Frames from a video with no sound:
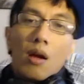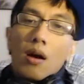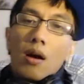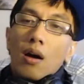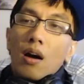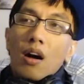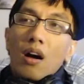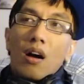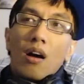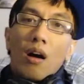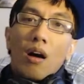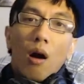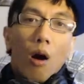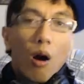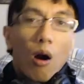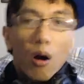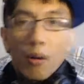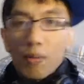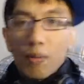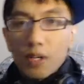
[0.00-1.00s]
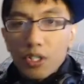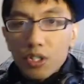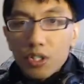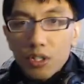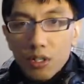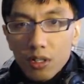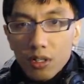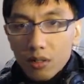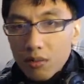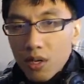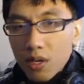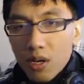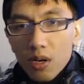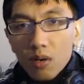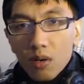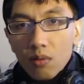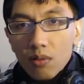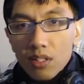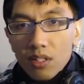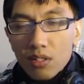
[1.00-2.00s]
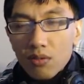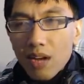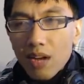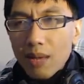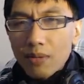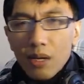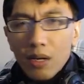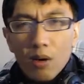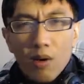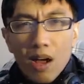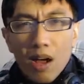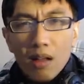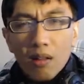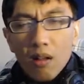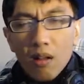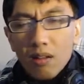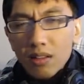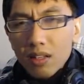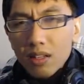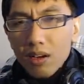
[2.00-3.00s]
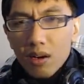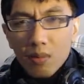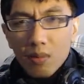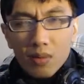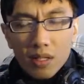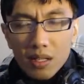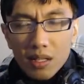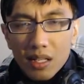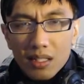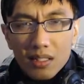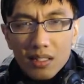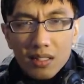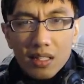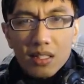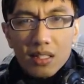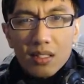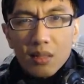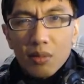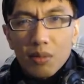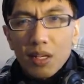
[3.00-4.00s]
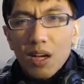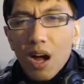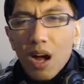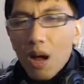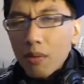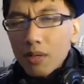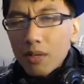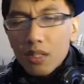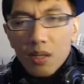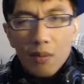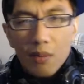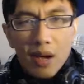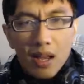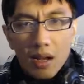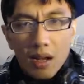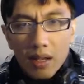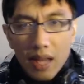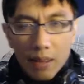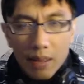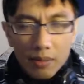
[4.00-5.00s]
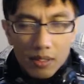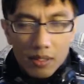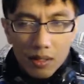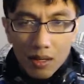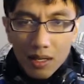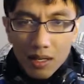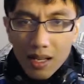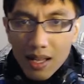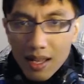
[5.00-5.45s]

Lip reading: Harbinger wrist straps. I don't know how long they are, but it's something common. You can buy it on Amazon.